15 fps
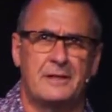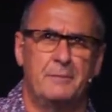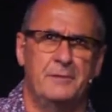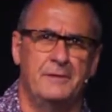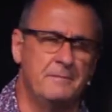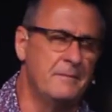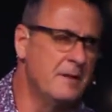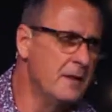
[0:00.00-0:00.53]
of
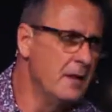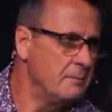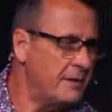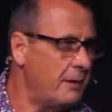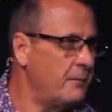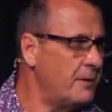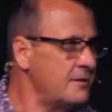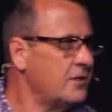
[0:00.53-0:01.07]
them. But I
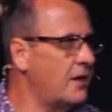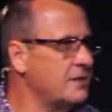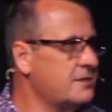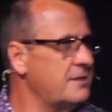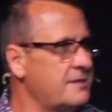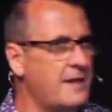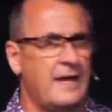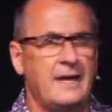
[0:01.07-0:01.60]
want to talk to you
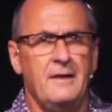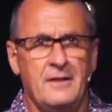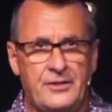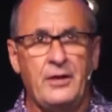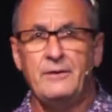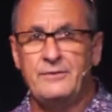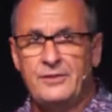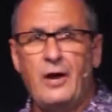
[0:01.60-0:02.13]
today.
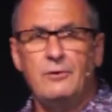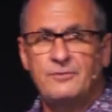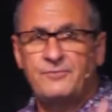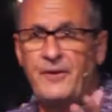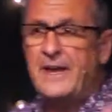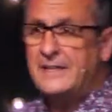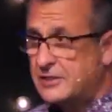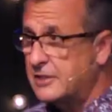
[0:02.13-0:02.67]
Those
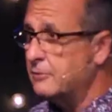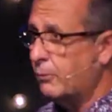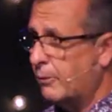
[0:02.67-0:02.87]
faces were